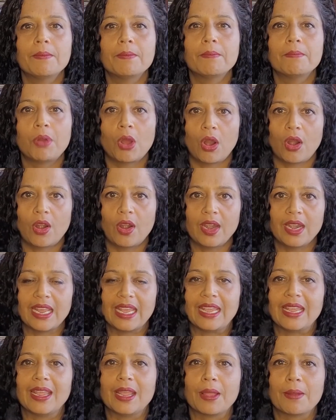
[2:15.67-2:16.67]

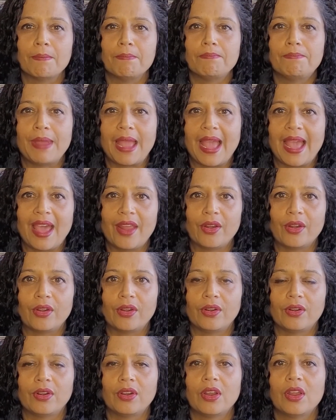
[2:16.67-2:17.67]
Party,
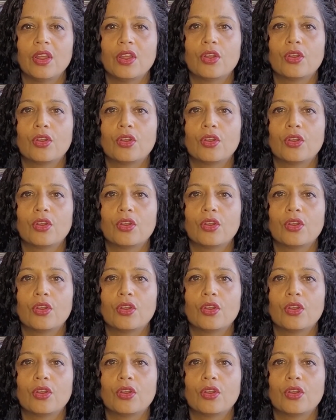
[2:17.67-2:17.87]
batter,